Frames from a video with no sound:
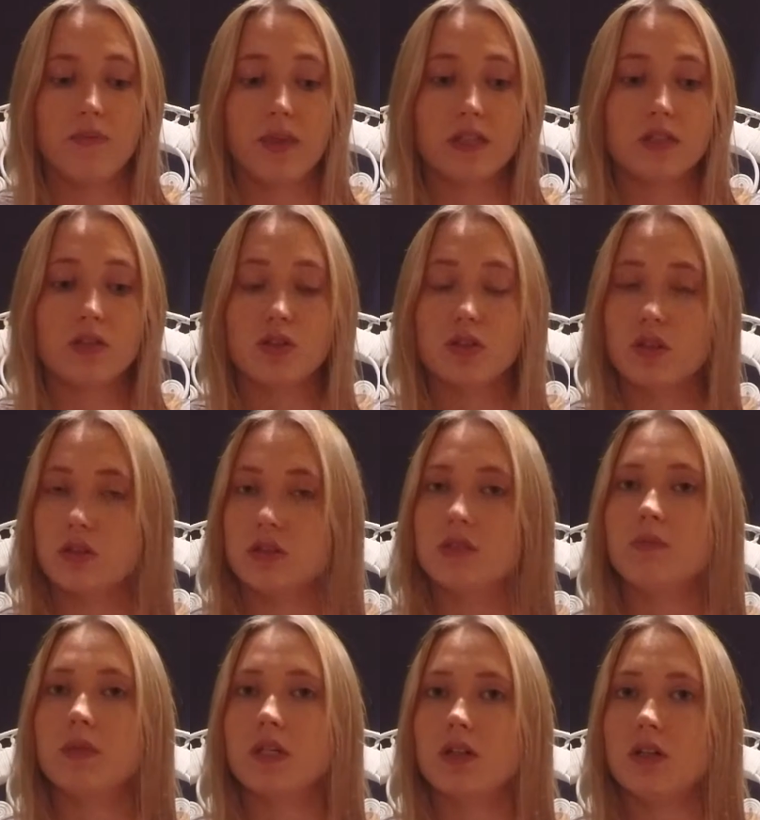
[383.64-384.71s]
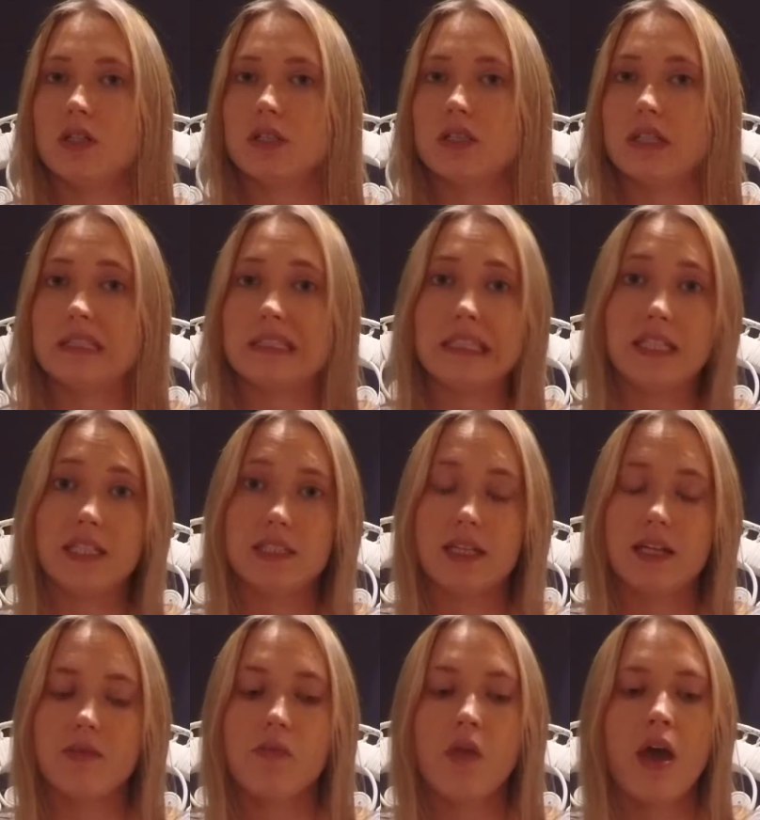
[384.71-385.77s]
it's also good because it's
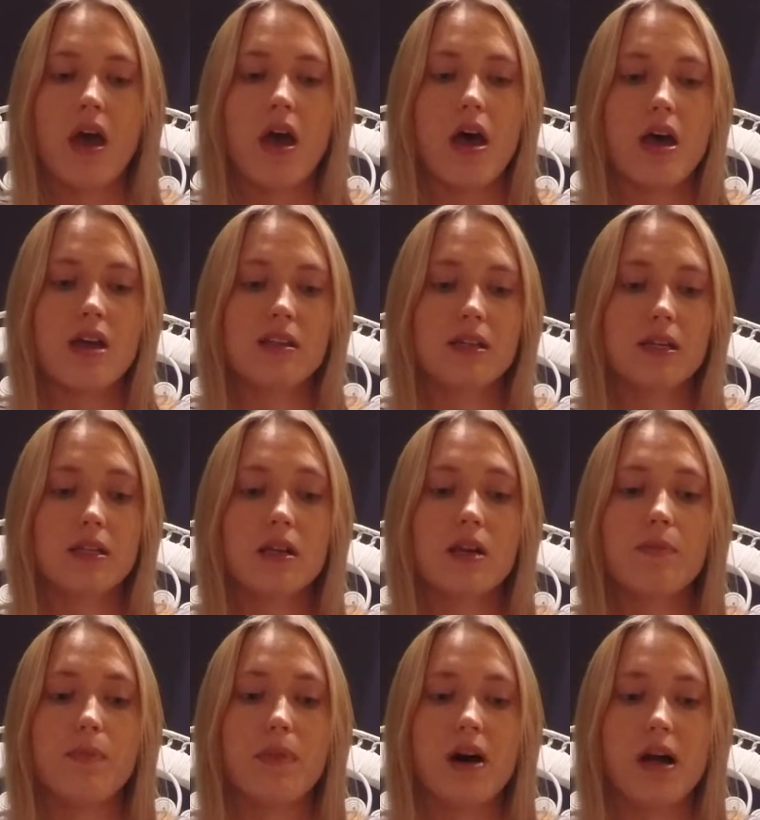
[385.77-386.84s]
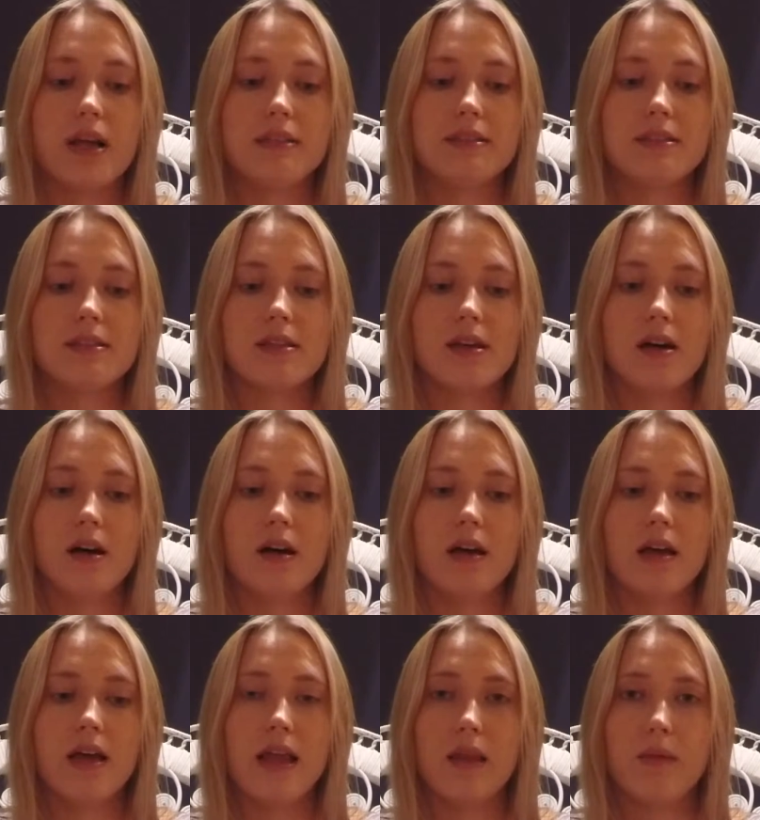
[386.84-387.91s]
easy and it combines
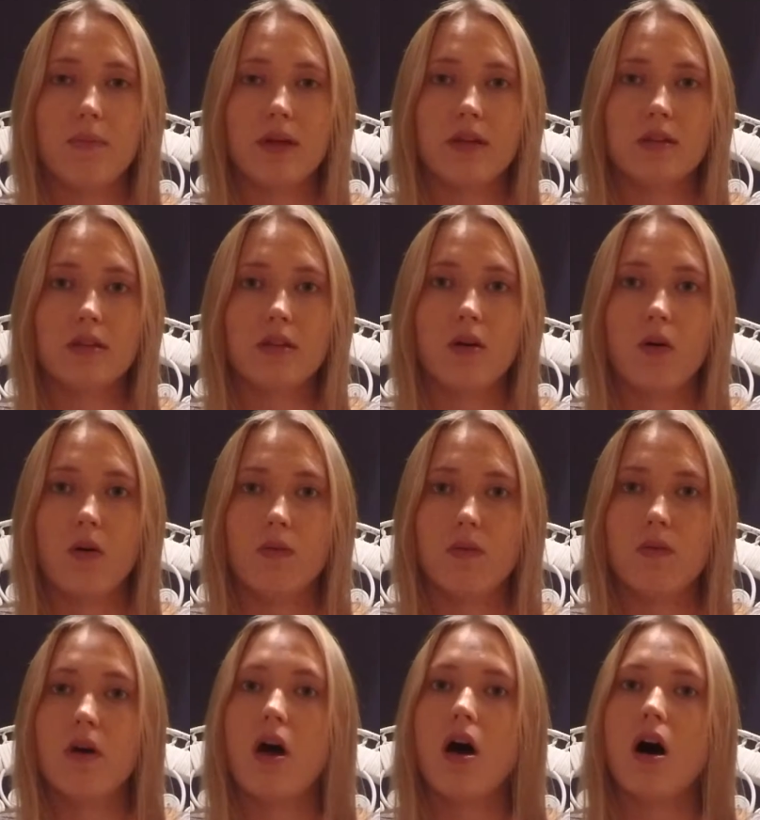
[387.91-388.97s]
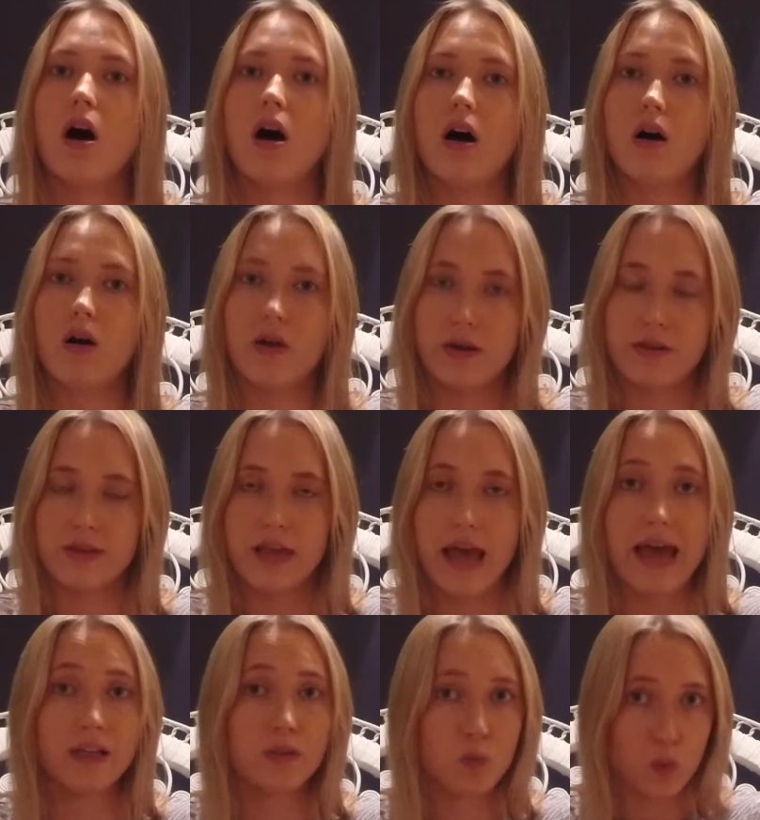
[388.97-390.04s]
elements of earth
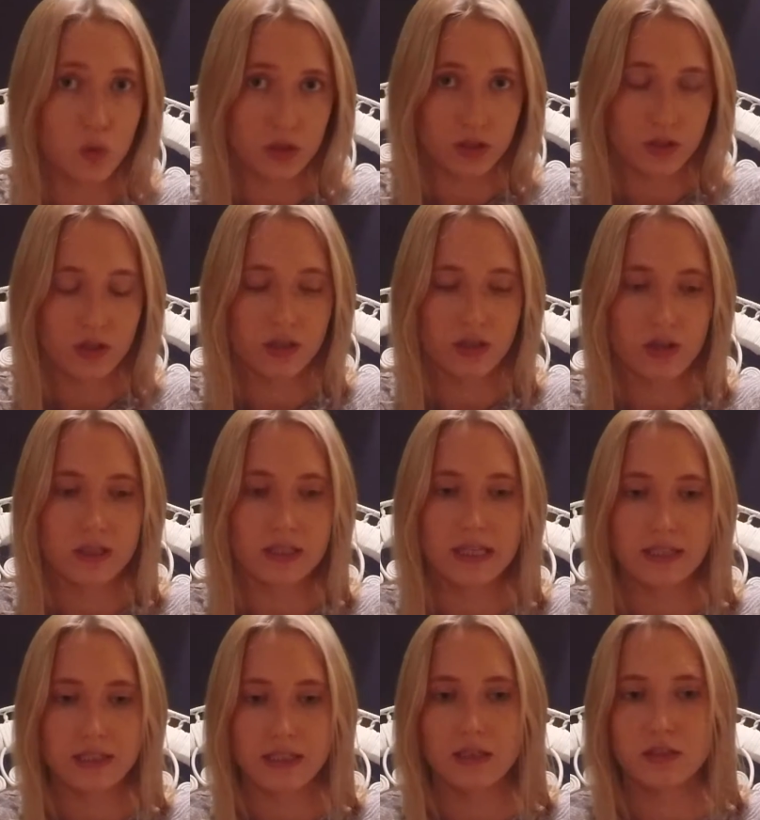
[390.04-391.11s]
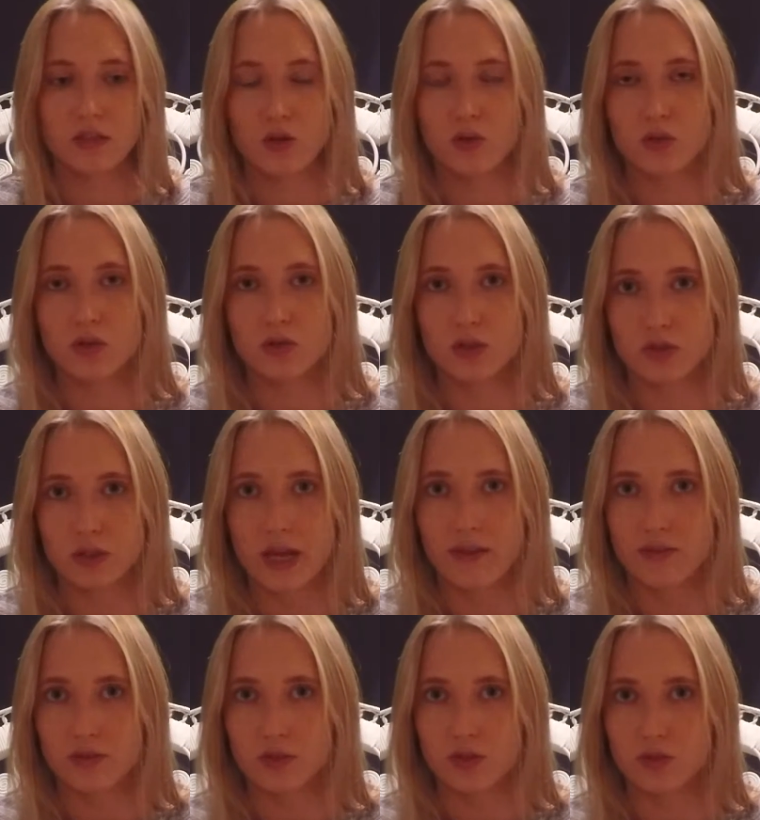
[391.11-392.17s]
and water in your cleansing, so you don't
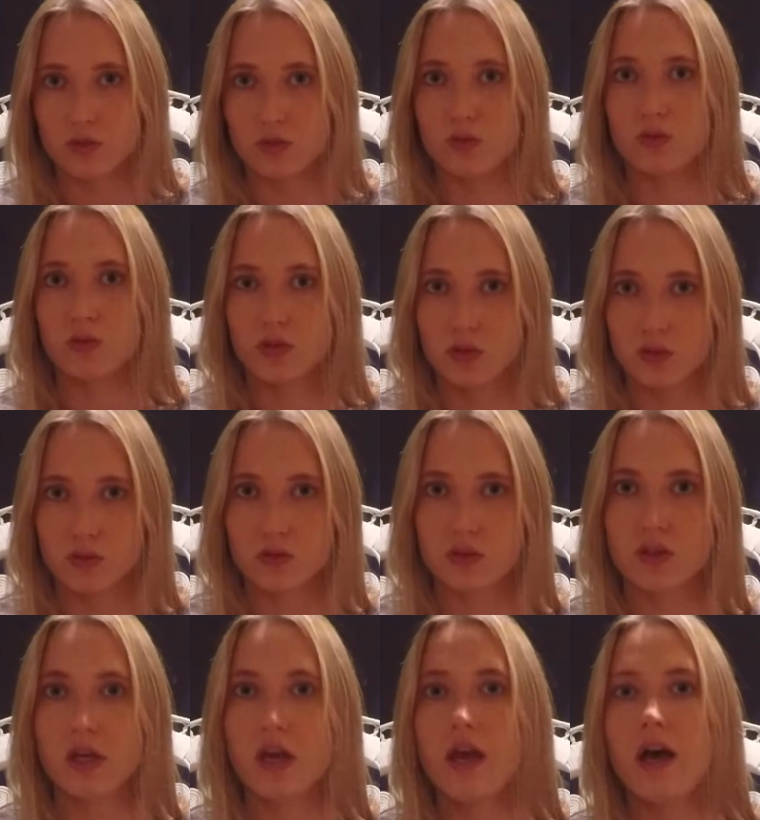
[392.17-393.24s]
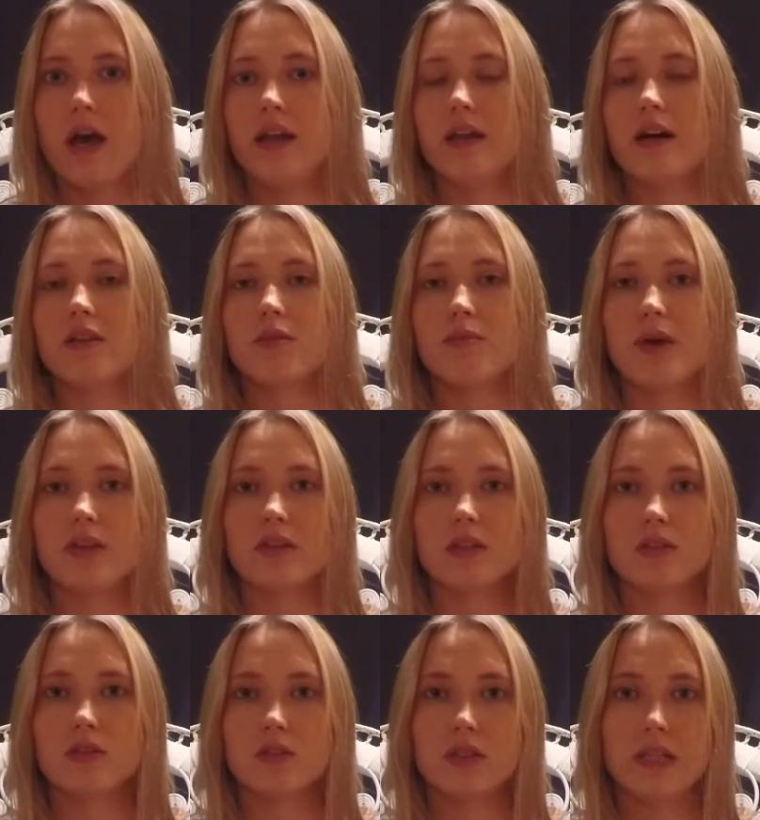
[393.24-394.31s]
have to use another
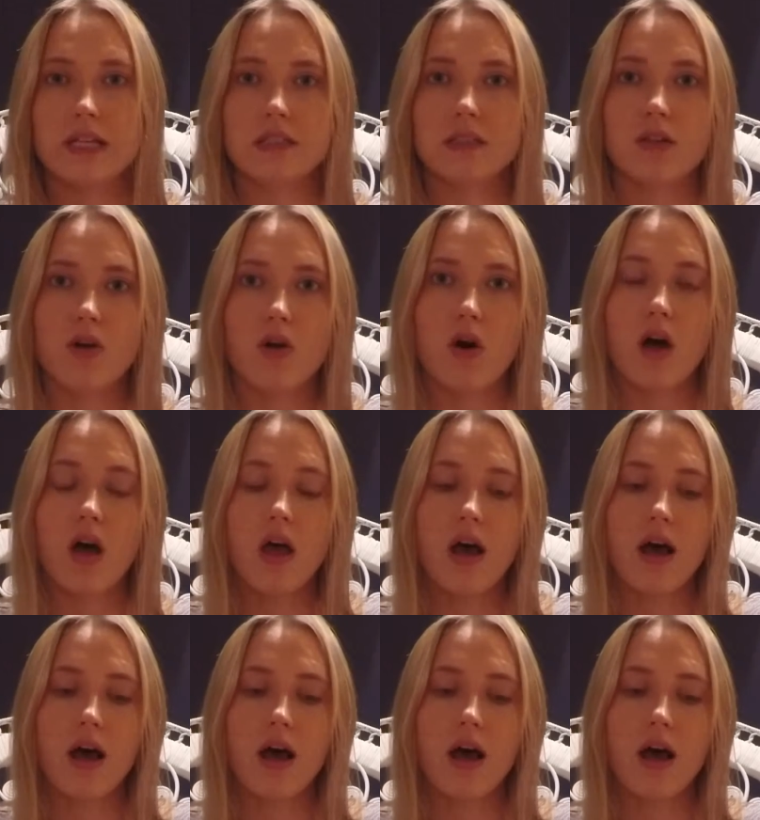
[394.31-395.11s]
method to cleanse your